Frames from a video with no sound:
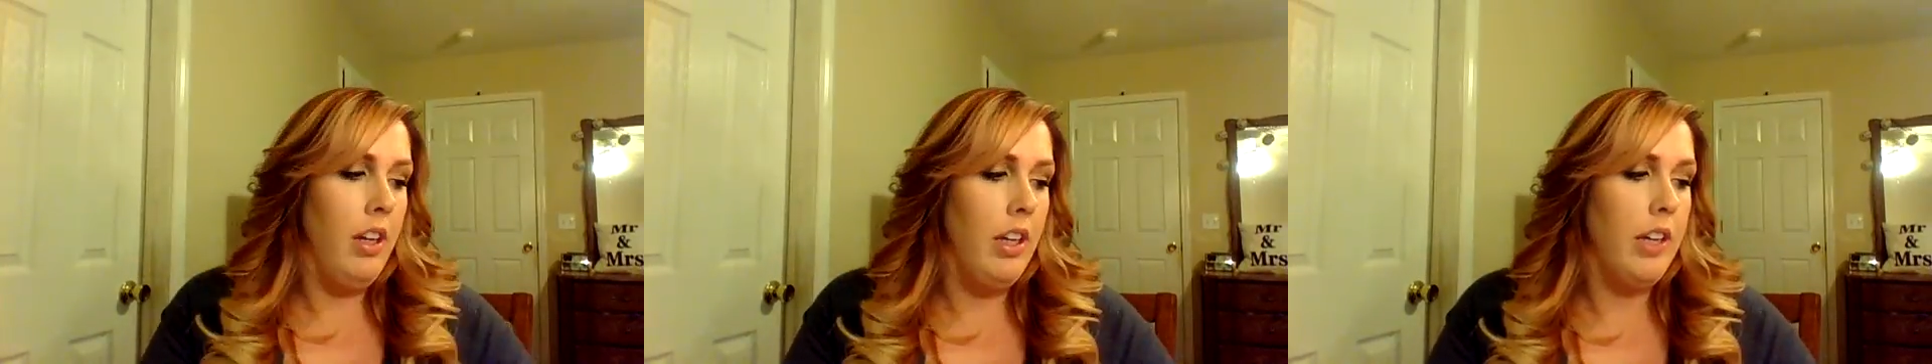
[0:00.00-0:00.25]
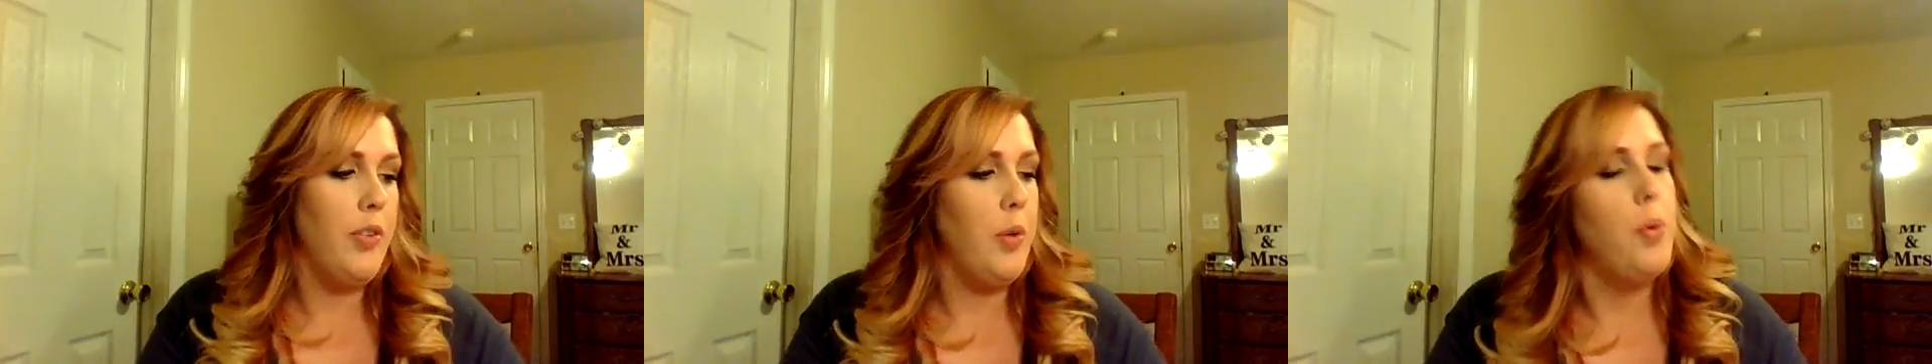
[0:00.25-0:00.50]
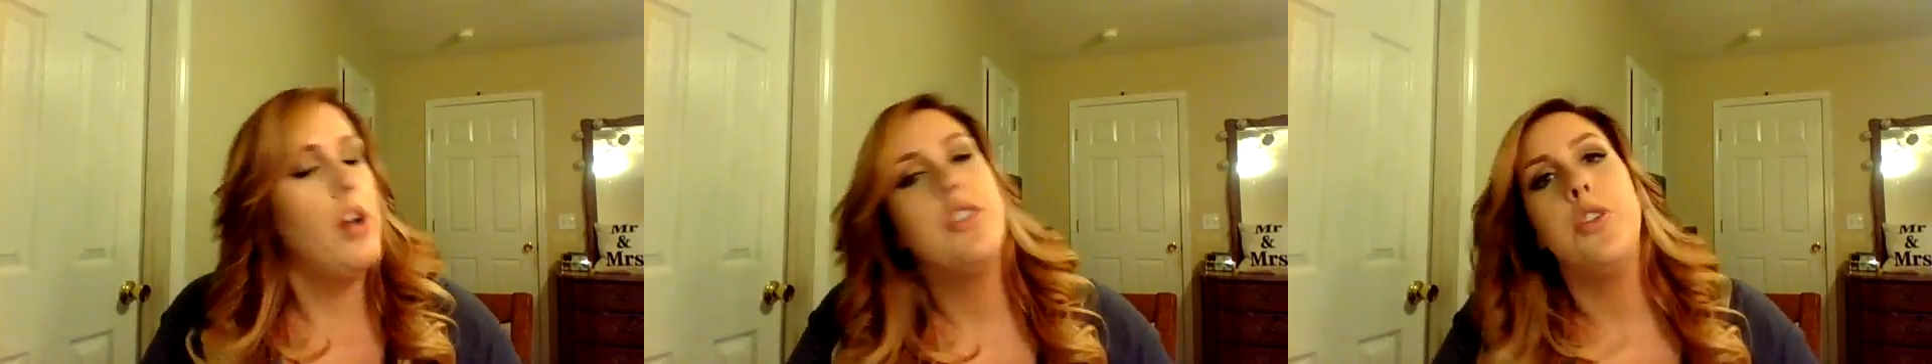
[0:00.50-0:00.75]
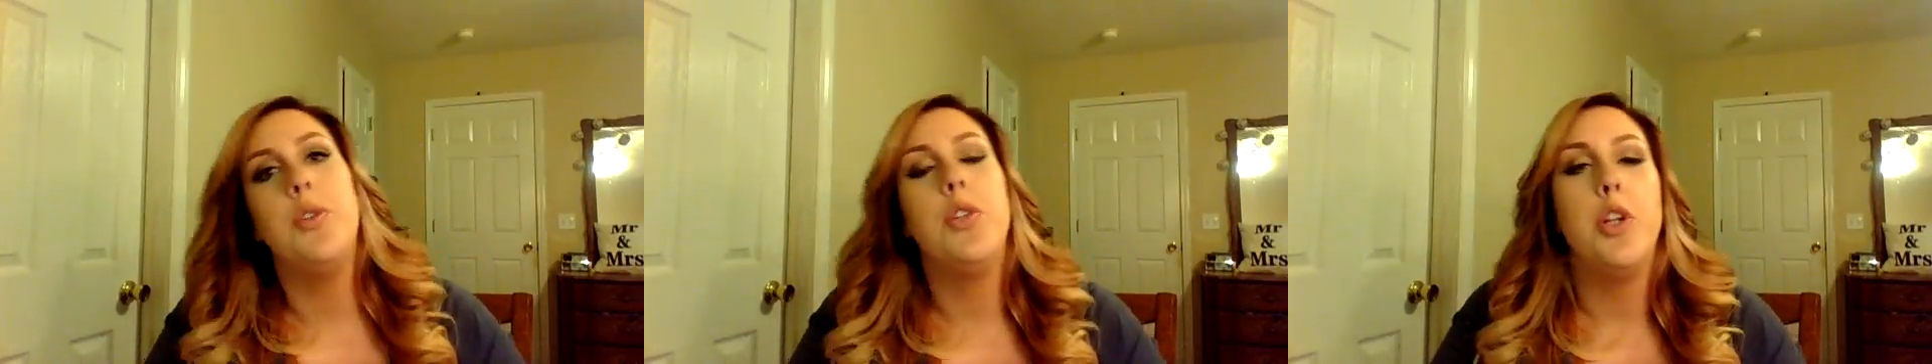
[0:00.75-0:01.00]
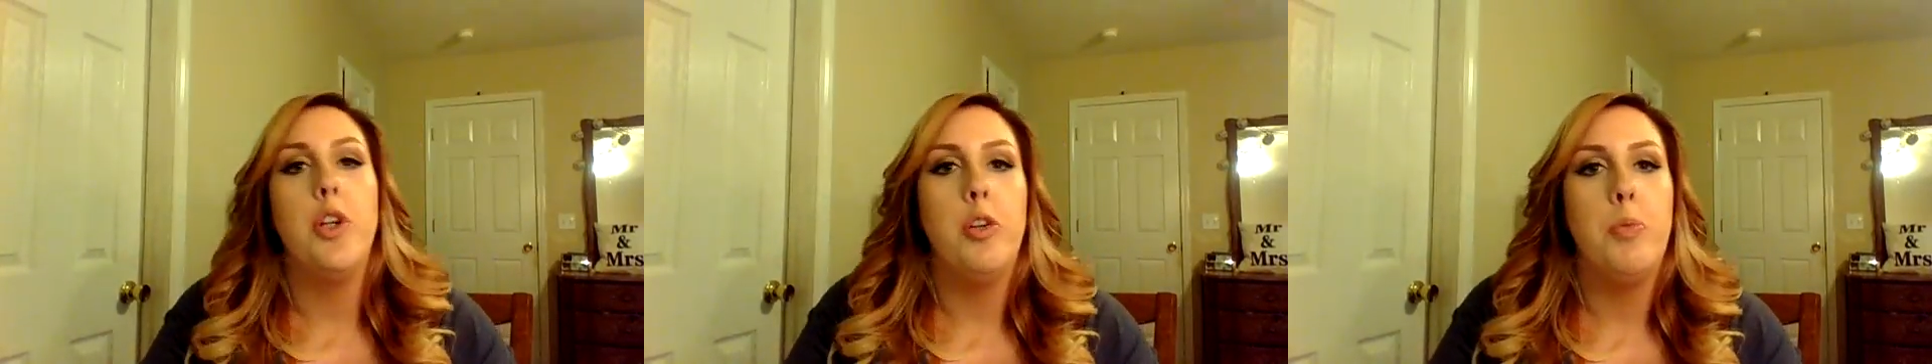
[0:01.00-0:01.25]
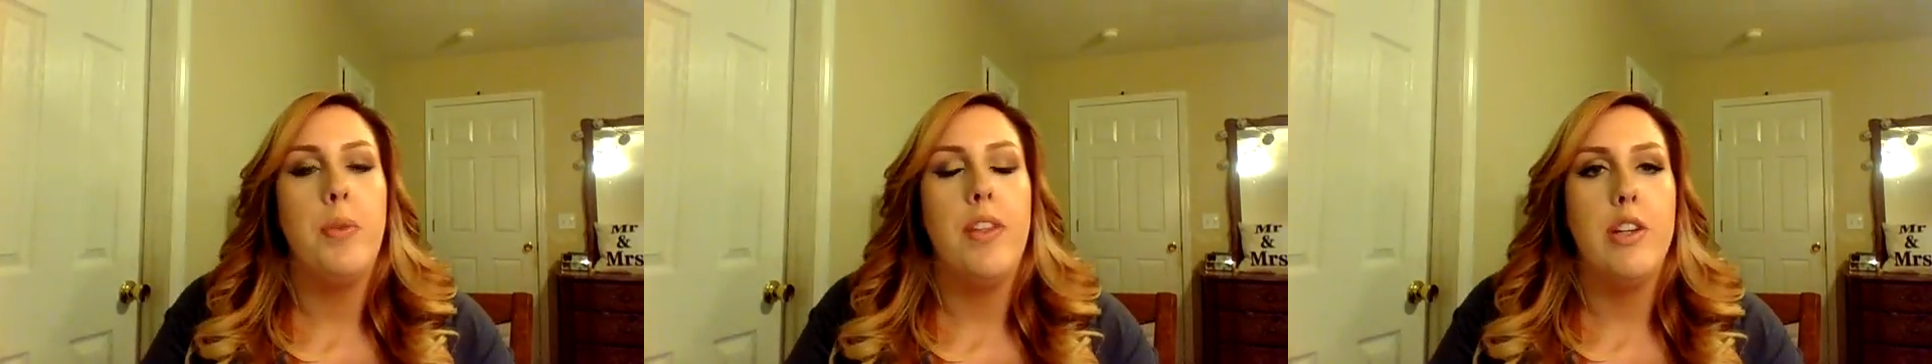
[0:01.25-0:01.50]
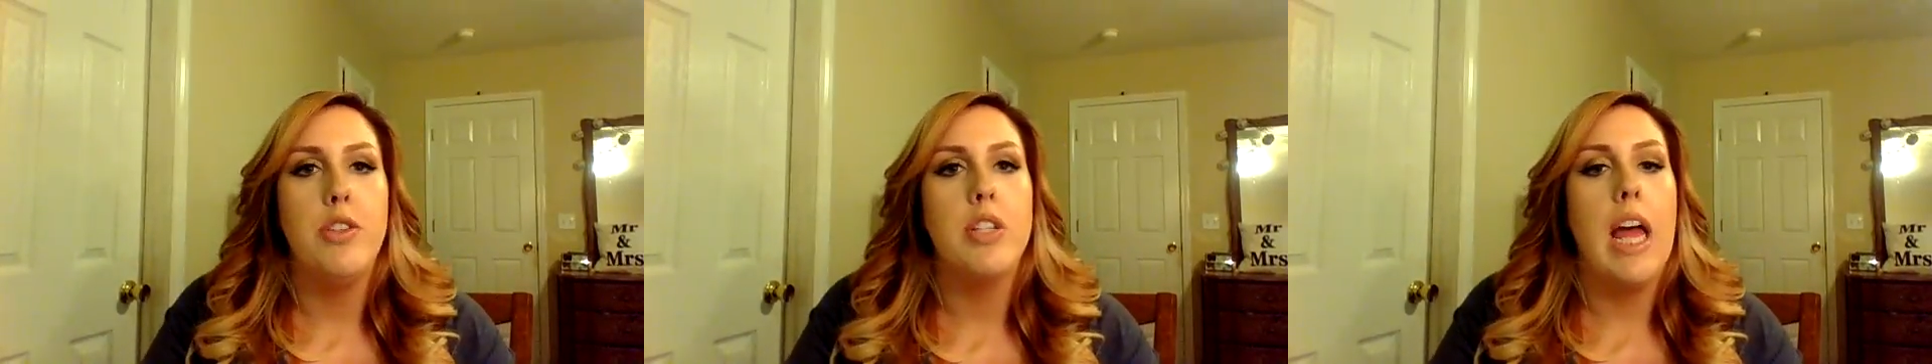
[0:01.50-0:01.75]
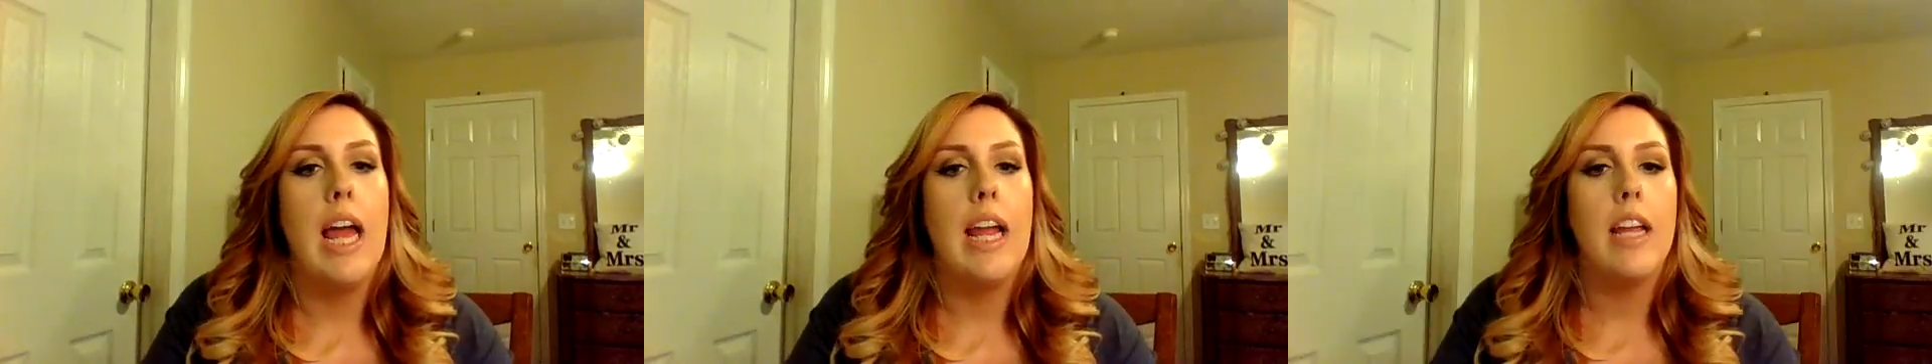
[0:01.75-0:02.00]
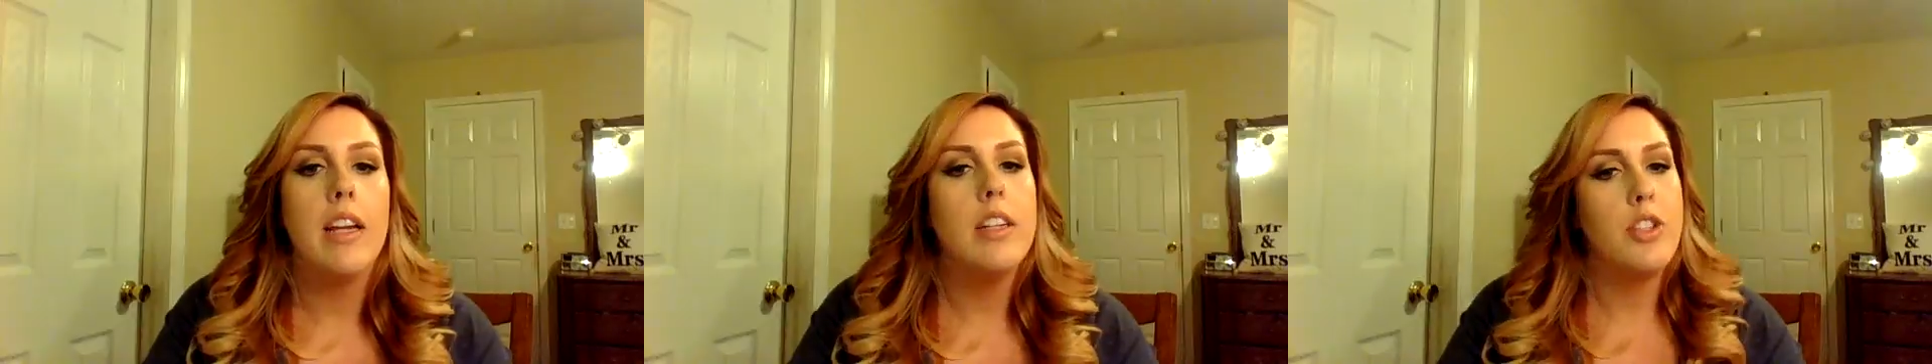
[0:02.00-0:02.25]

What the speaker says: if you watch YouTube, there's like